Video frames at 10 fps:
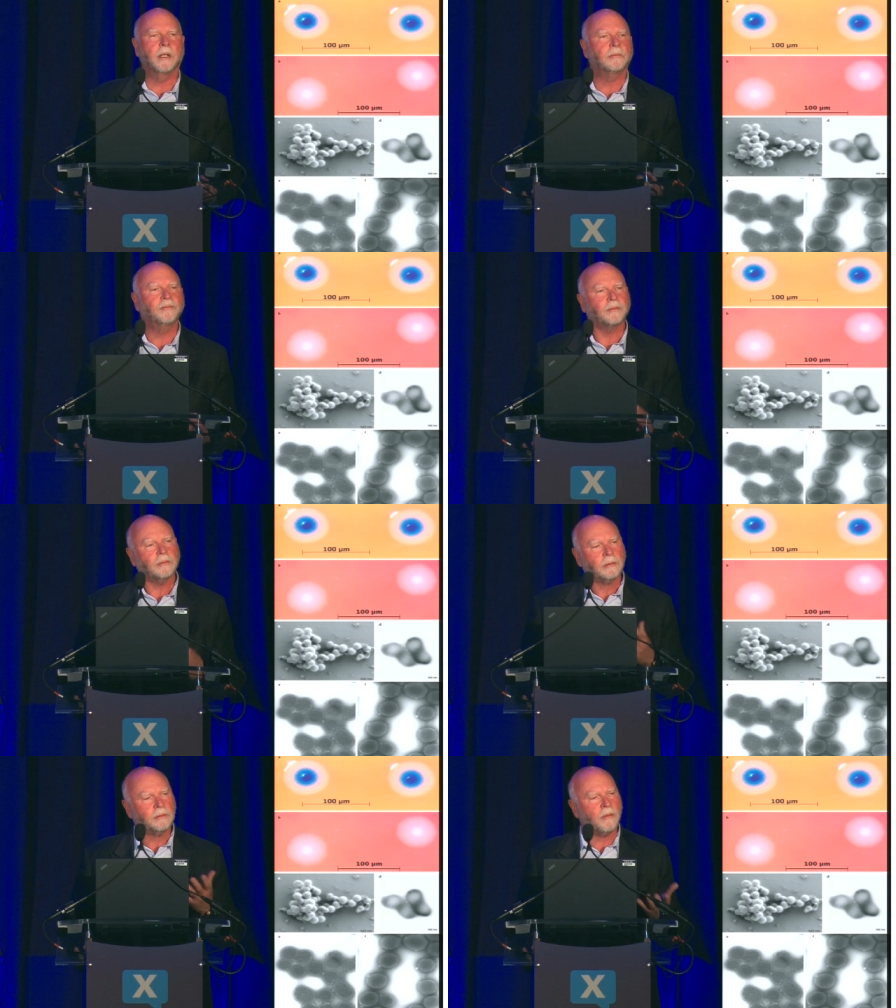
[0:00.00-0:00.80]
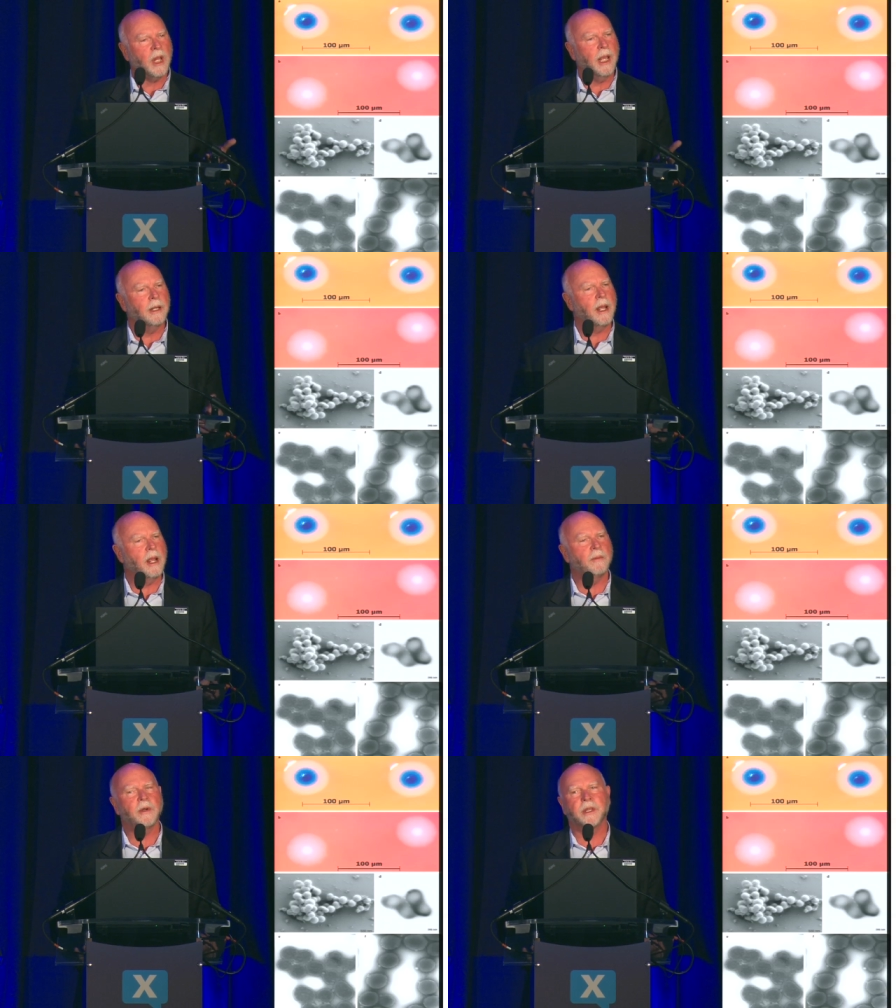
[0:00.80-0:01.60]
it, and
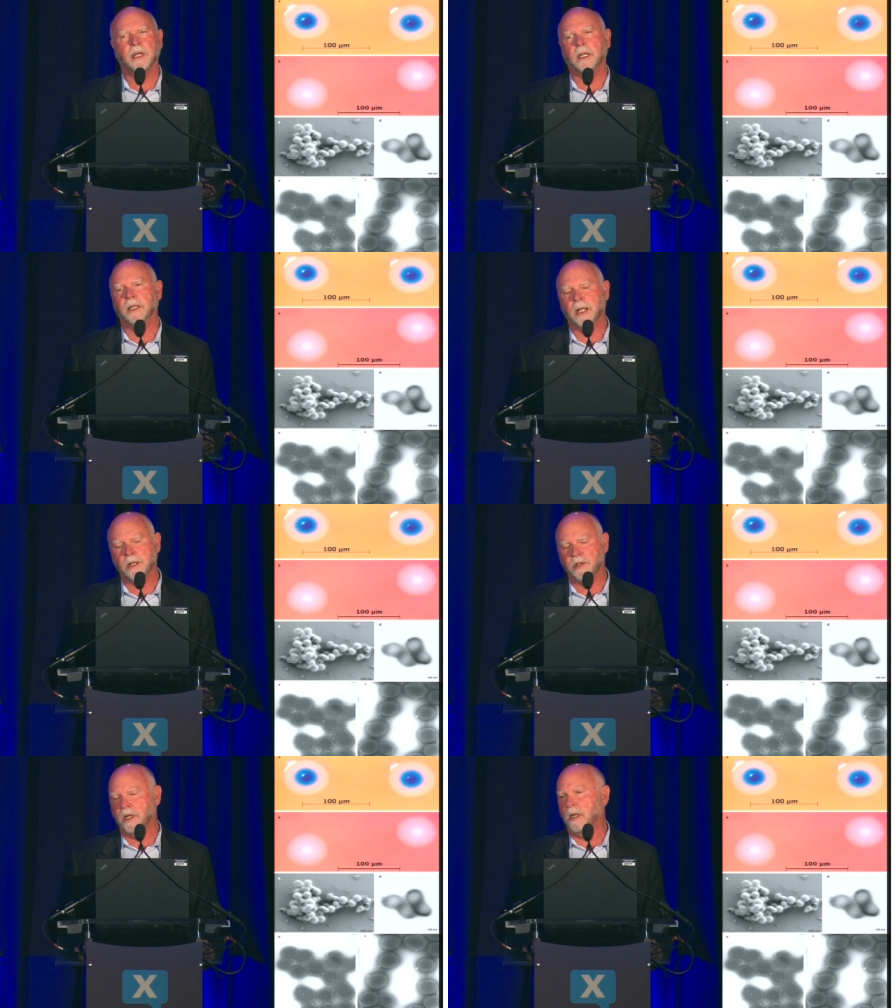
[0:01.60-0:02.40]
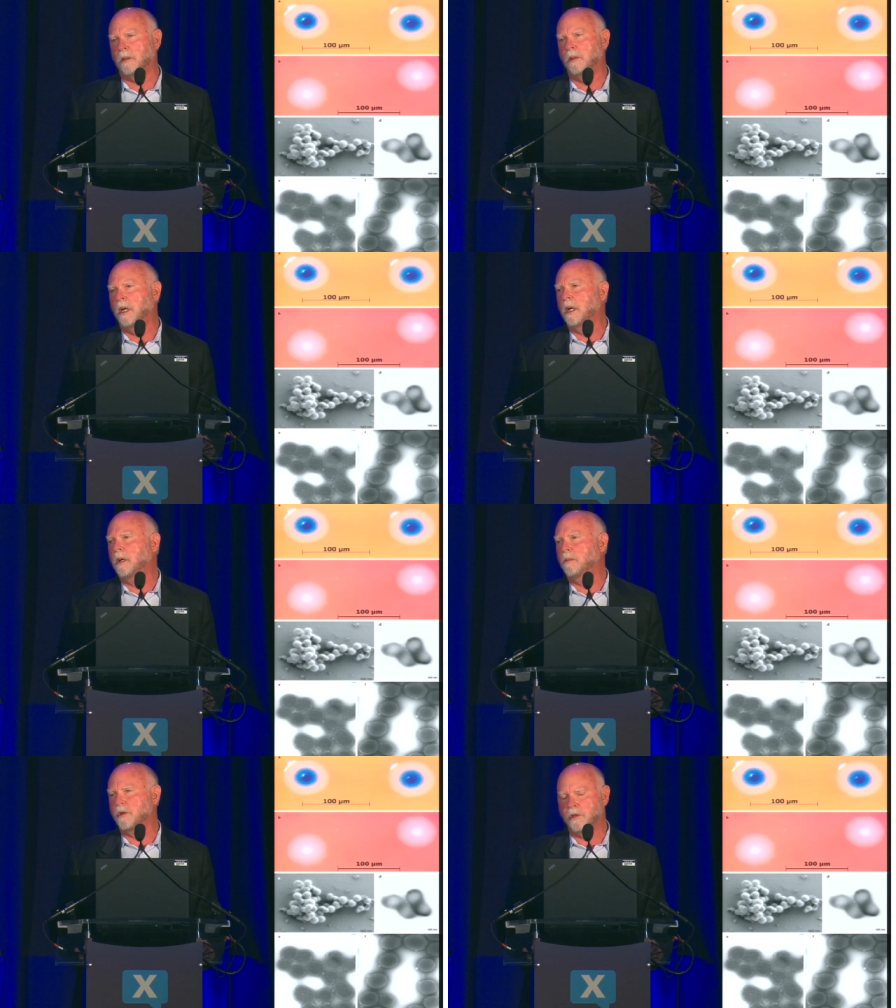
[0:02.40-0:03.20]
everything in that cell
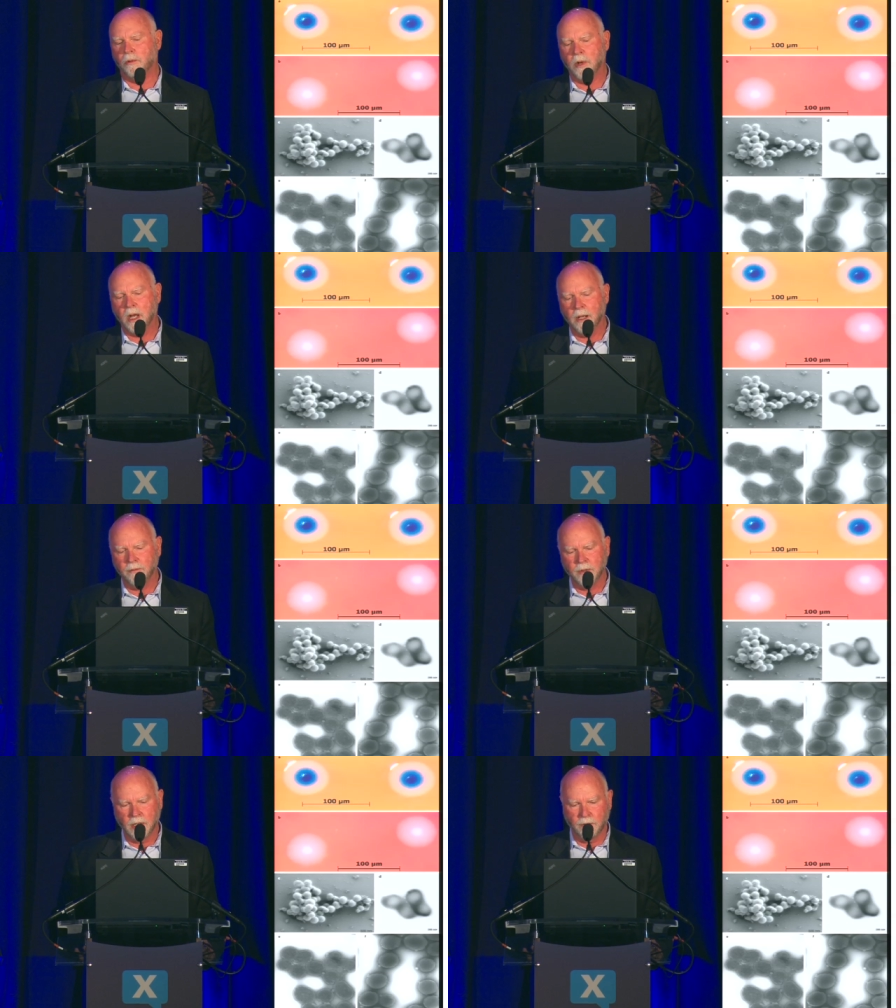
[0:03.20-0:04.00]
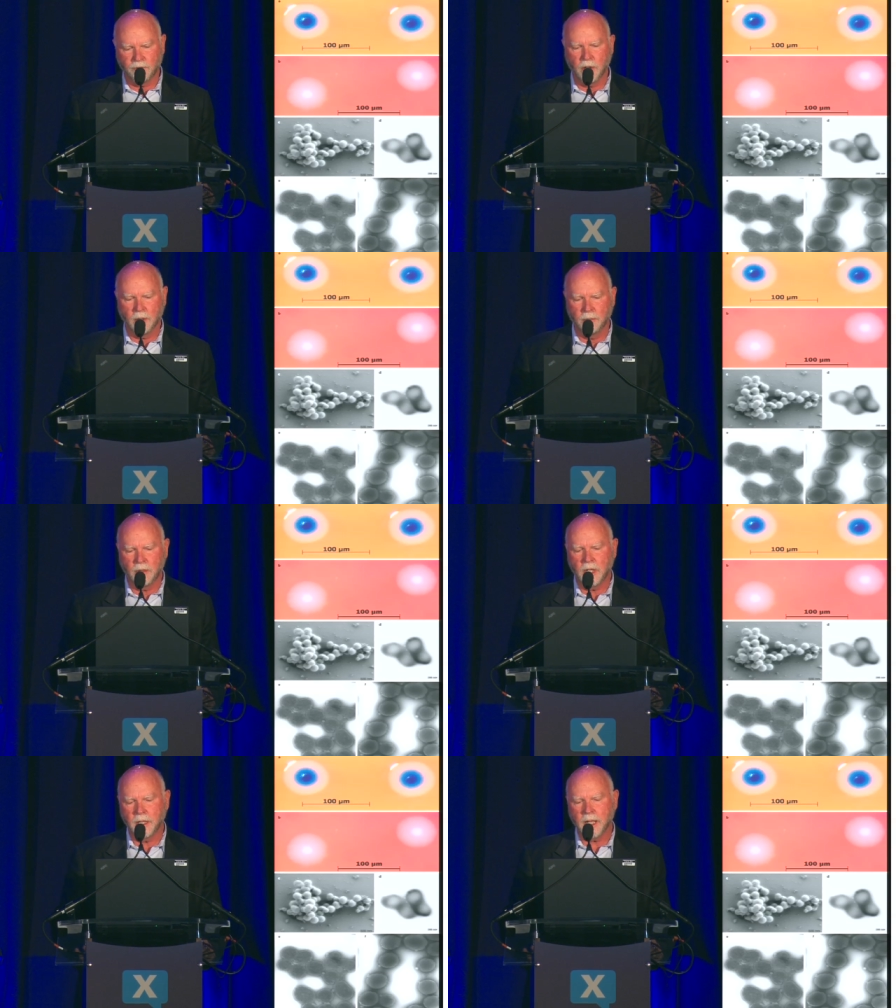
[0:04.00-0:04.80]
was derived uh,
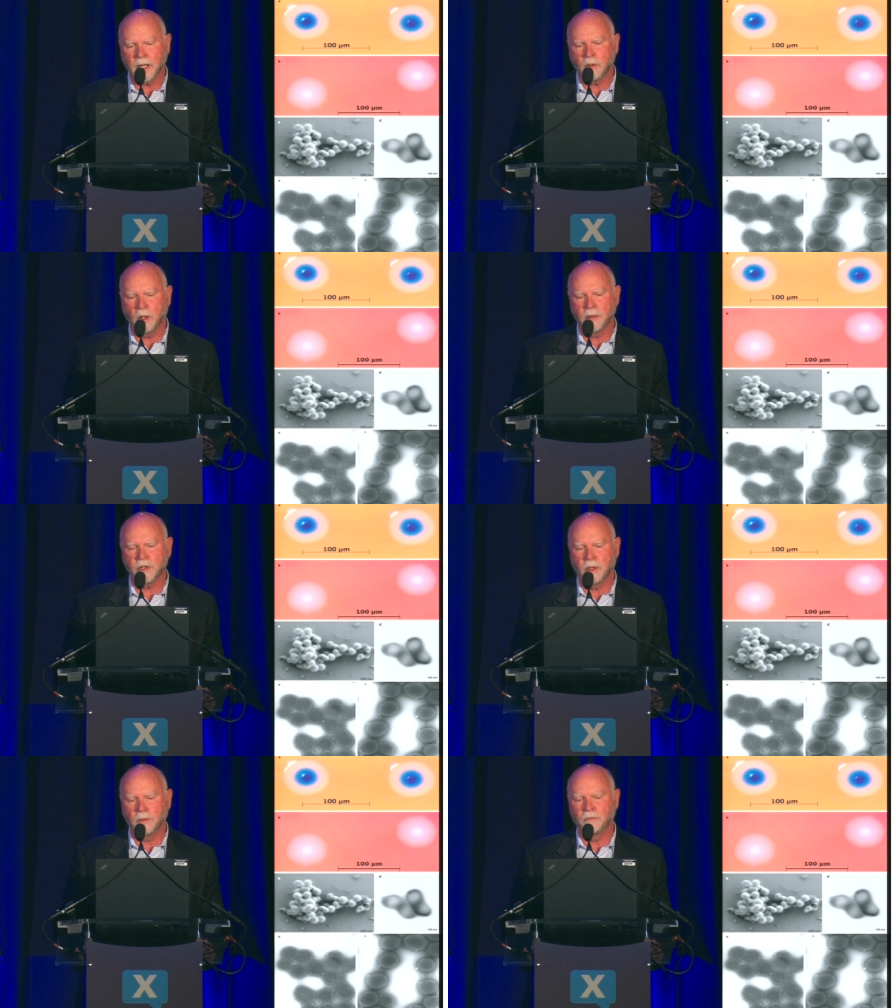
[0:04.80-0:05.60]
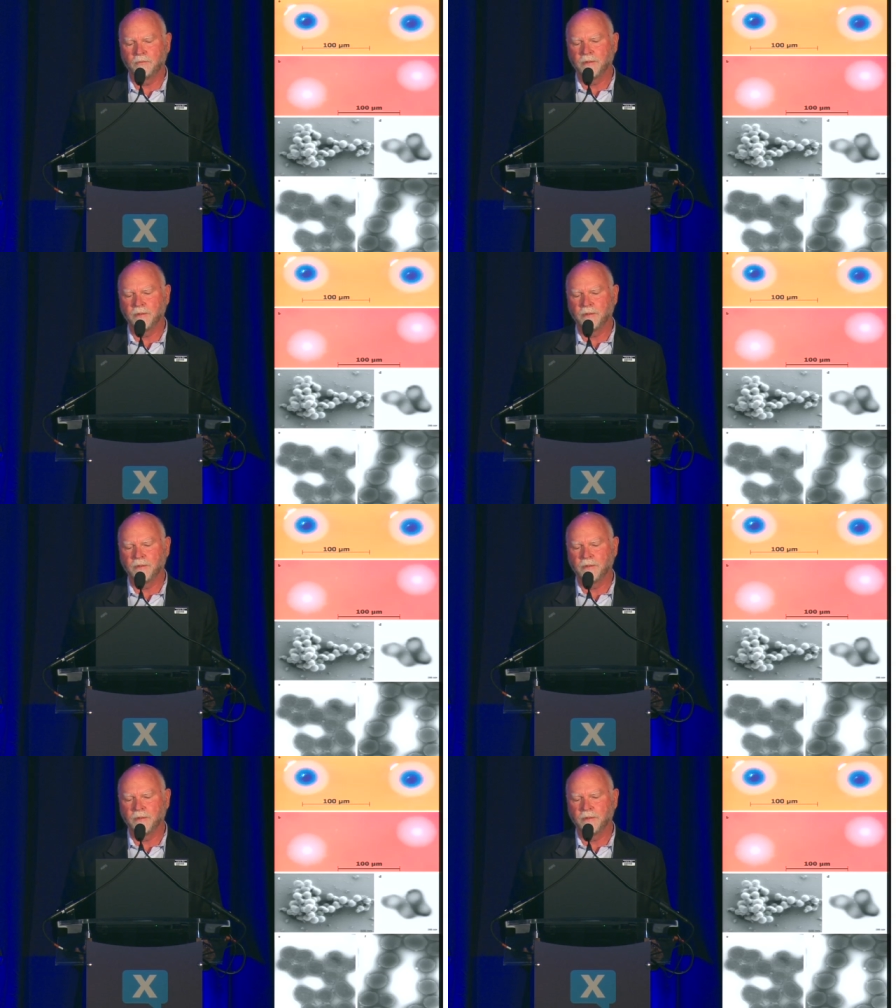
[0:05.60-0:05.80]
from uh, that chromosome.